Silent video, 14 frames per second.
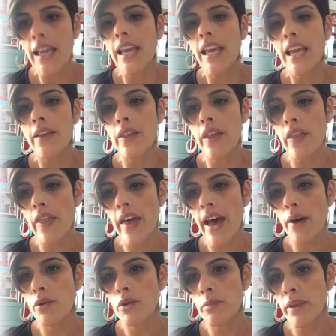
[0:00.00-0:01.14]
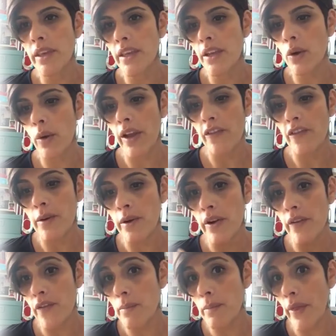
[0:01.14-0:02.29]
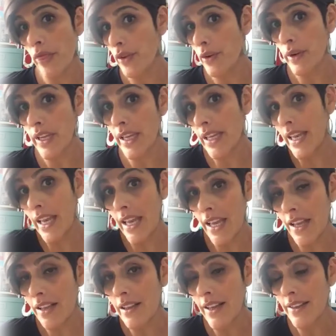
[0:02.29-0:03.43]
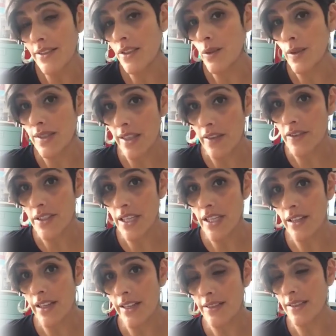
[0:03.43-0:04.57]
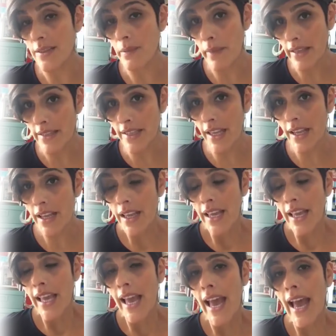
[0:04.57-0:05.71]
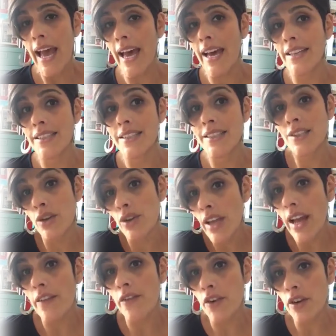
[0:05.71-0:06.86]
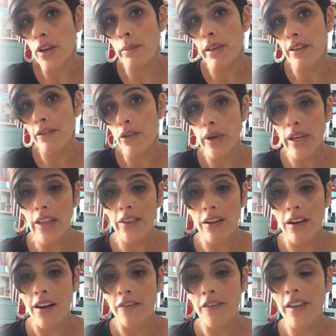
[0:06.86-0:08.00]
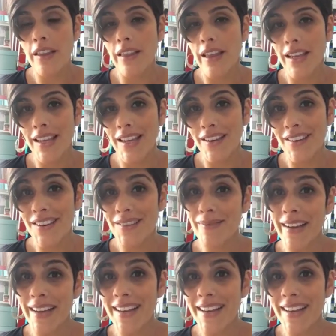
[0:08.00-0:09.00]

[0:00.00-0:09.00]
then that would be great. From a 3-day cleanse to a 7-day cleanse is amazing. And so, yeah, if you're going to be avoiding the coffee, then, you might